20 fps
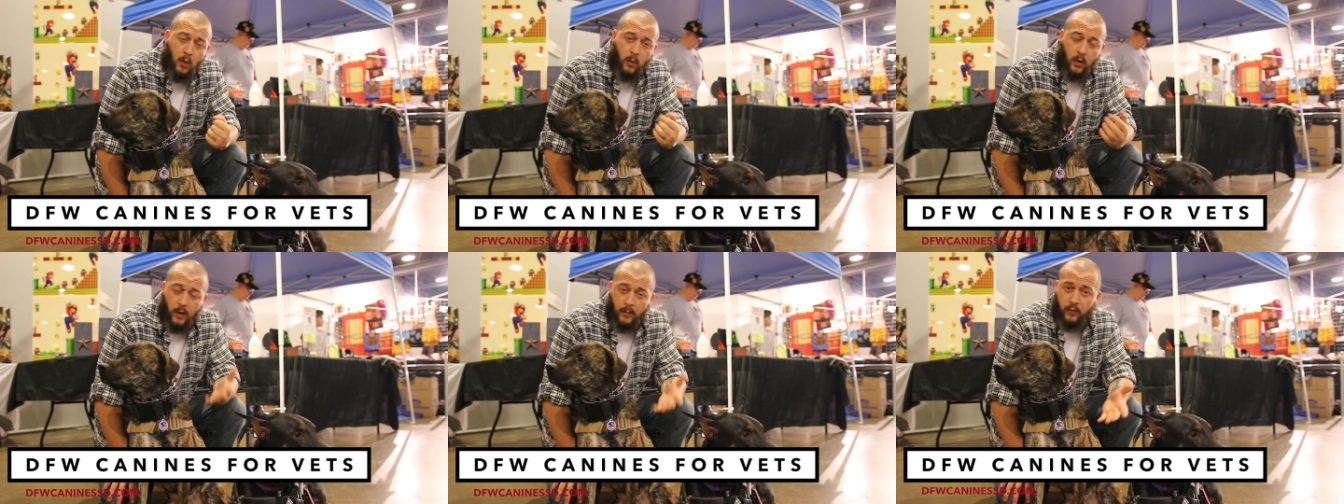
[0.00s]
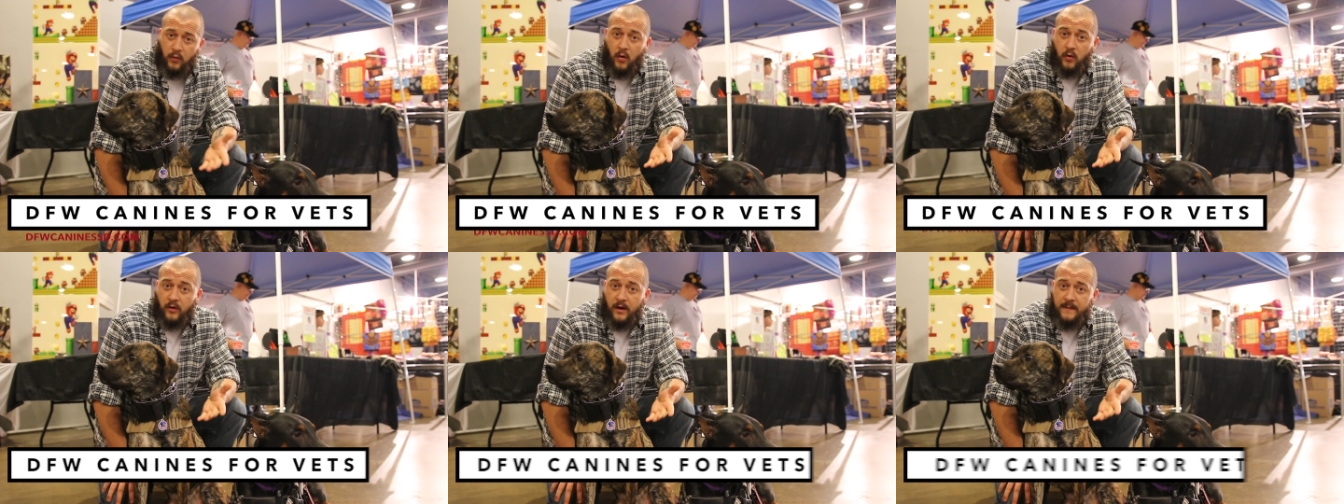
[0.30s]
We're a
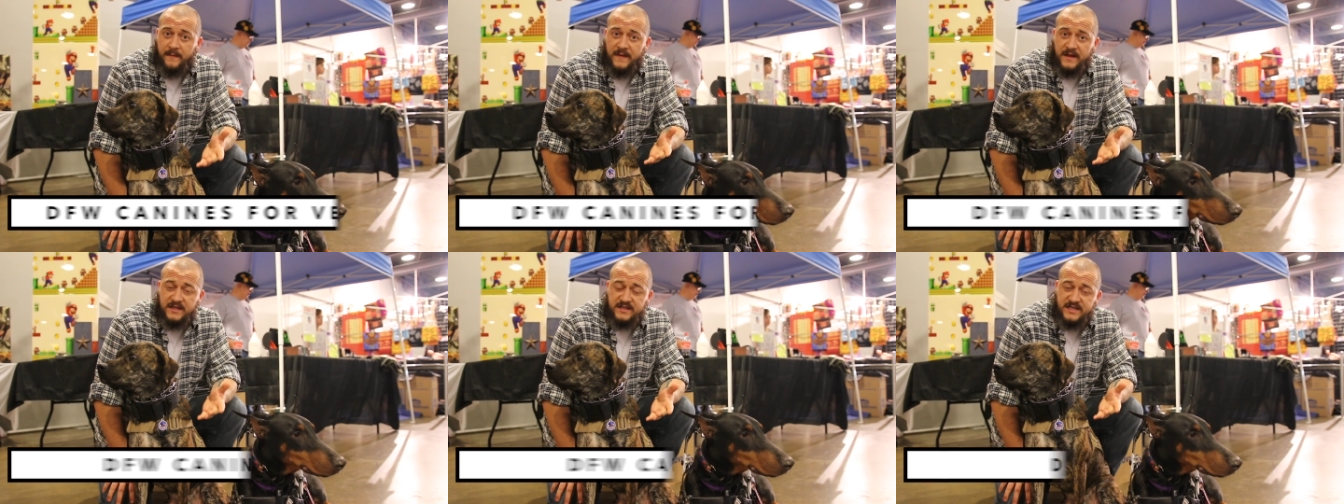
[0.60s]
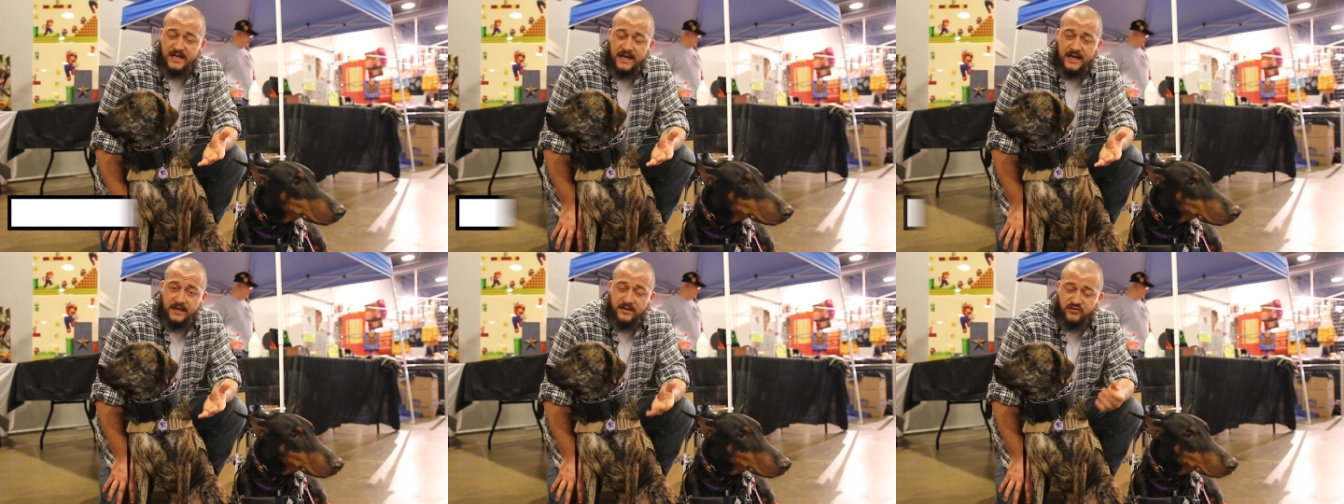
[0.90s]
program that
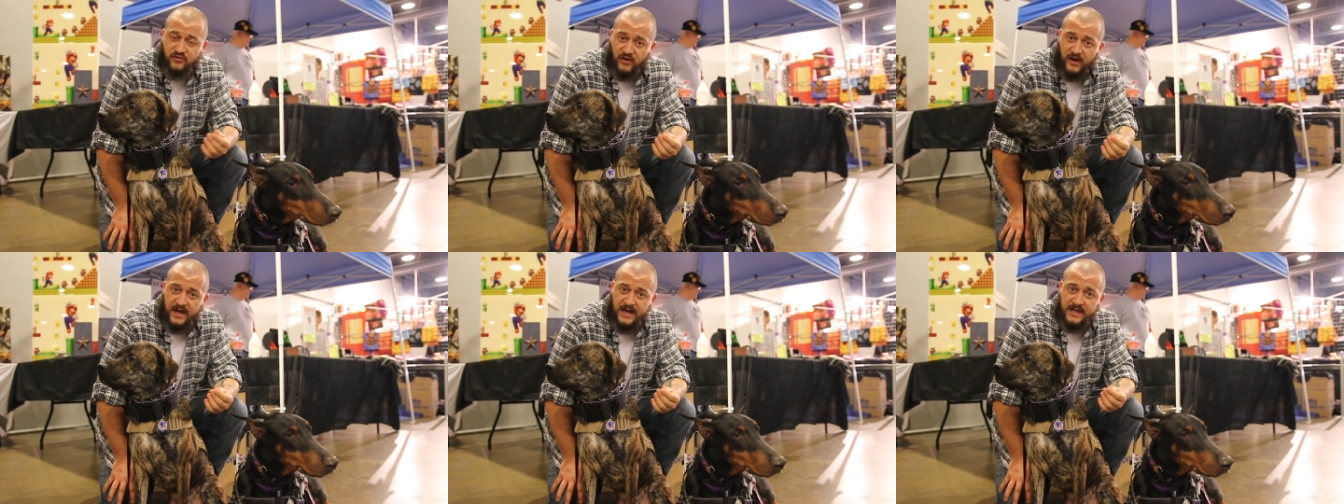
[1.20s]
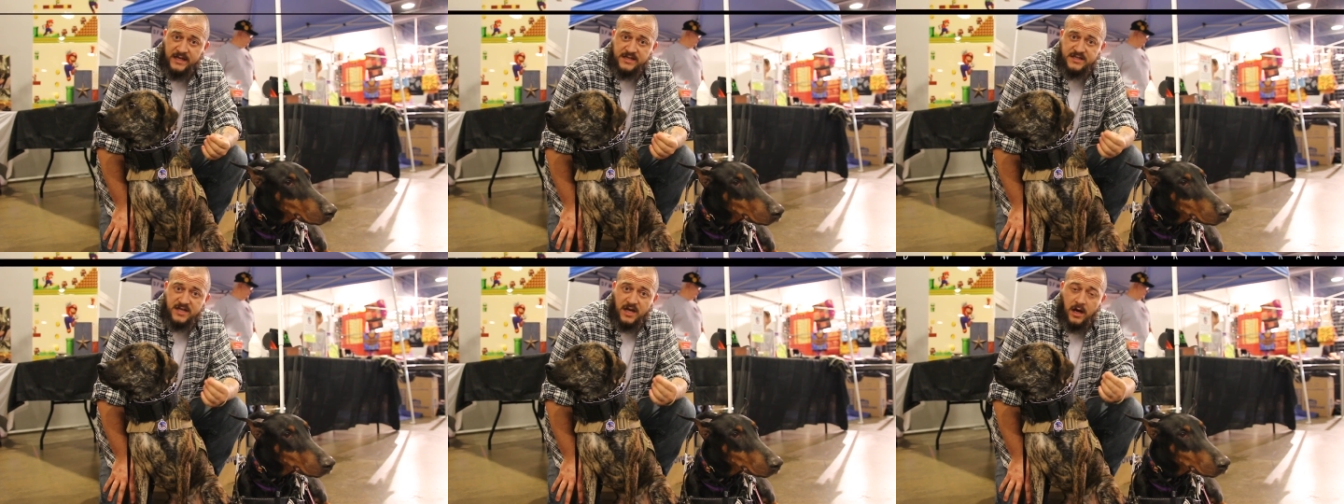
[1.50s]
t
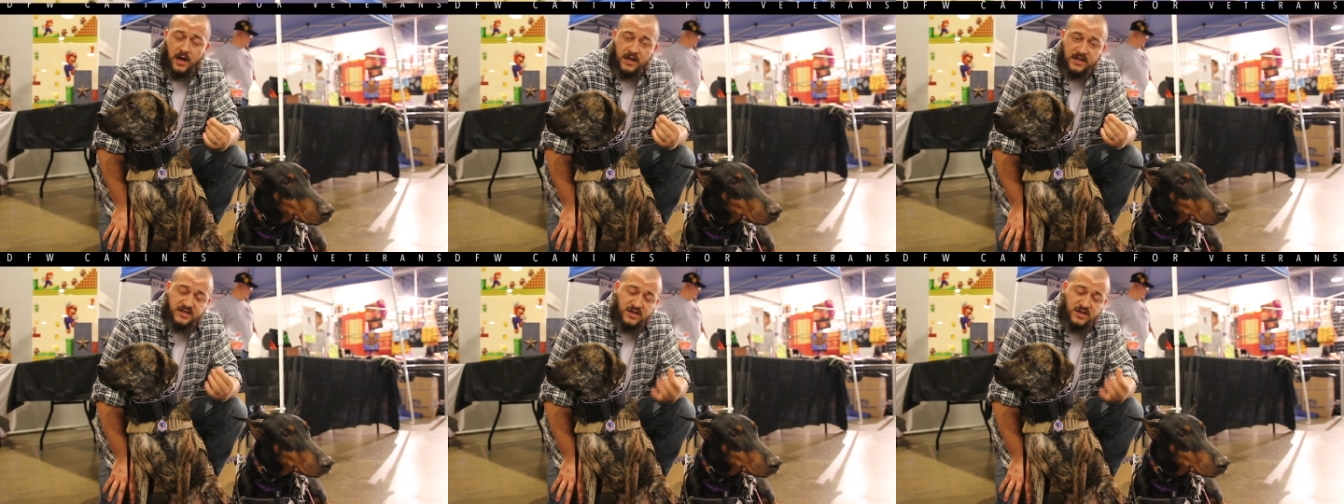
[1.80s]
trains uh,